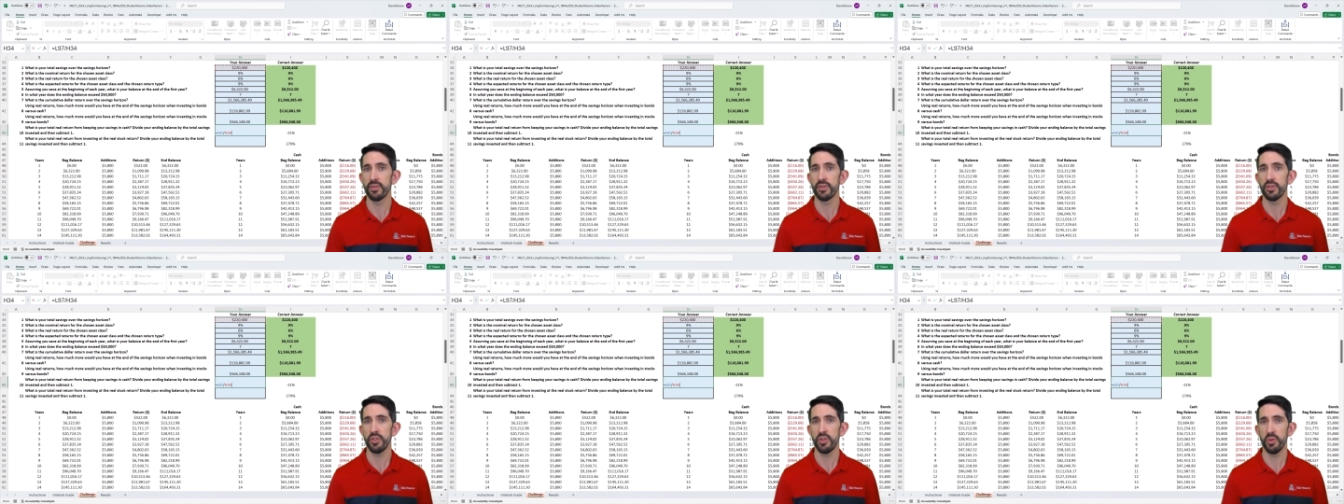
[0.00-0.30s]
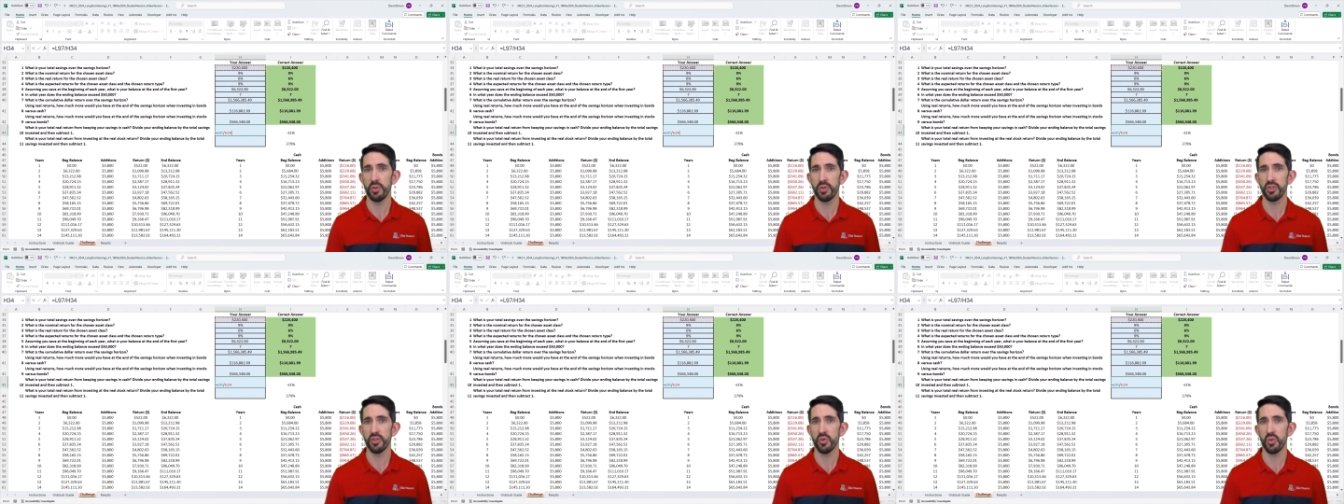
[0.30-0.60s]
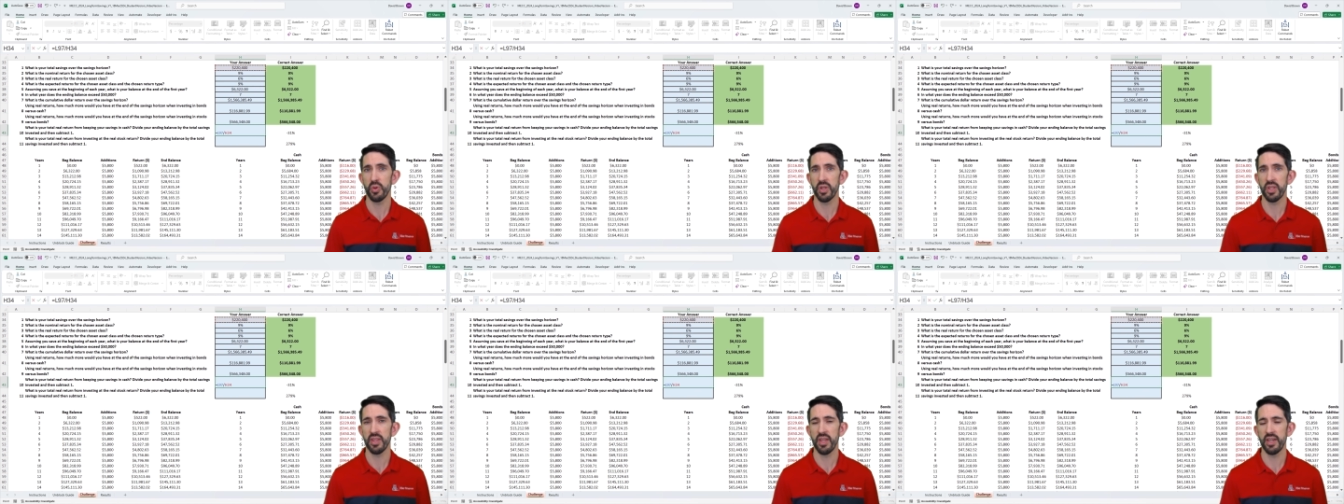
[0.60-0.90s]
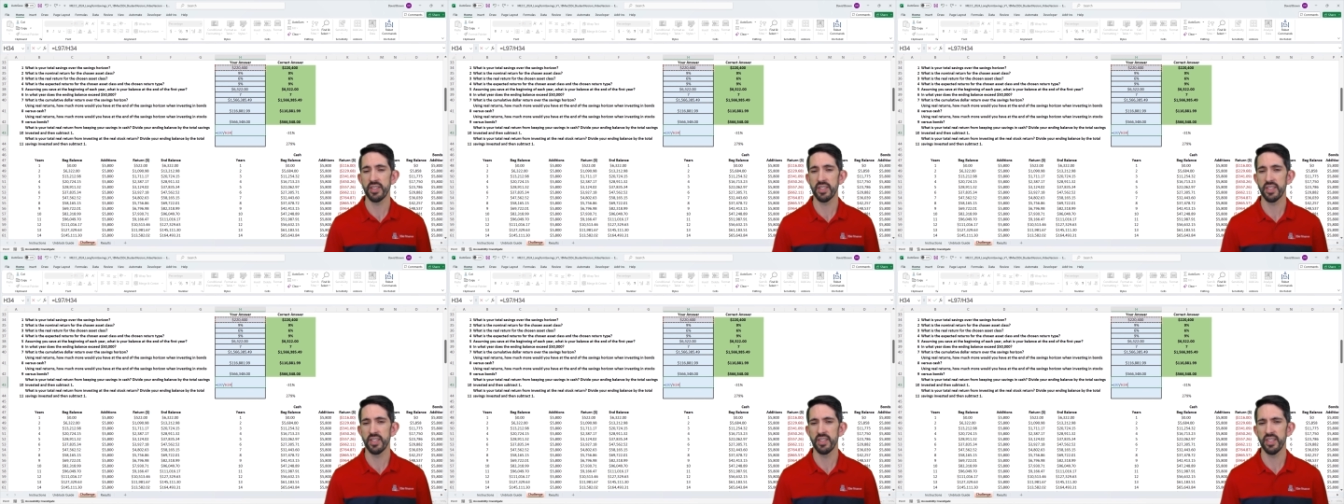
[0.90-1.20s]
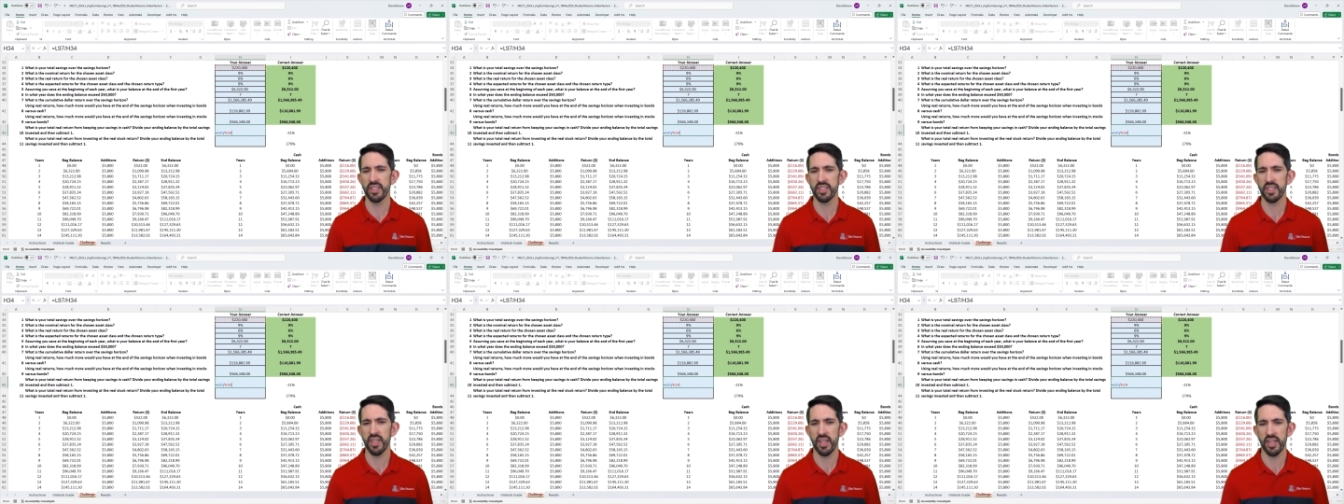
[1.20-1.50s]
220,000 in
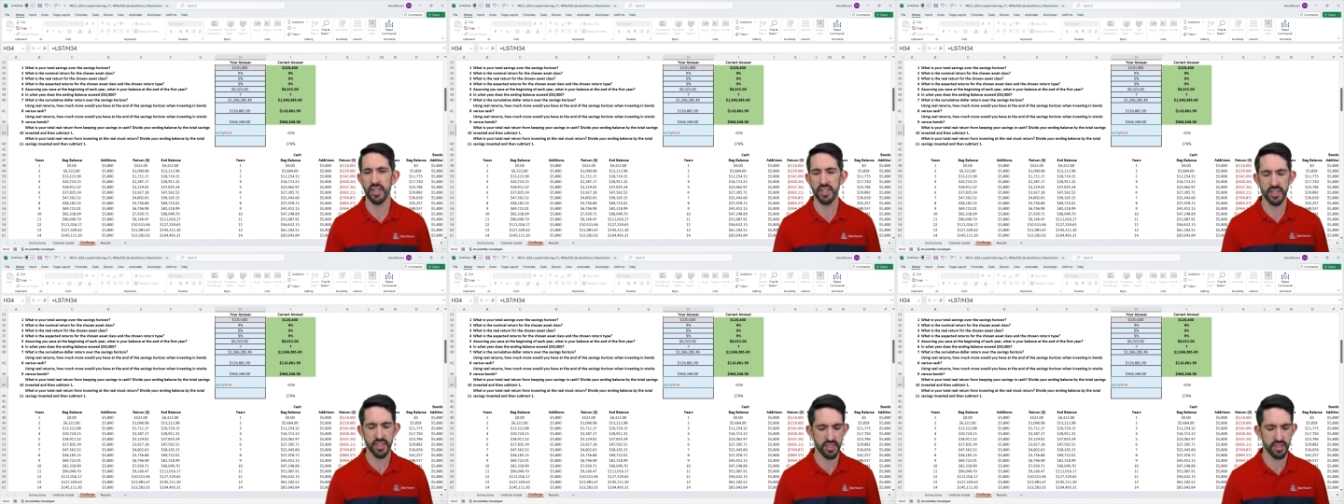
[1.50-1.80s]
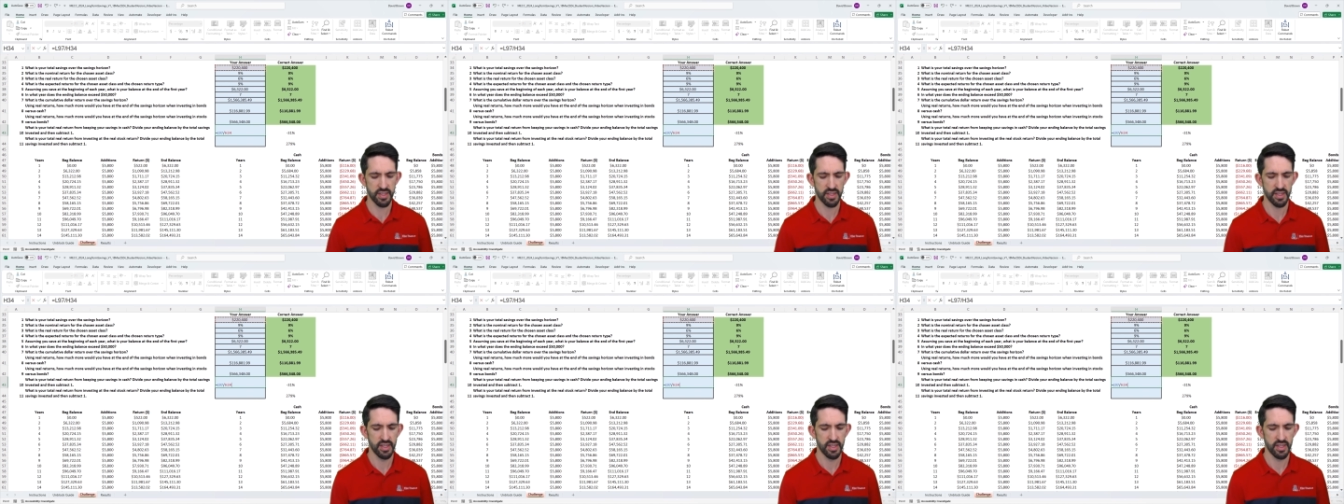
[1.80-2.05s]
this case,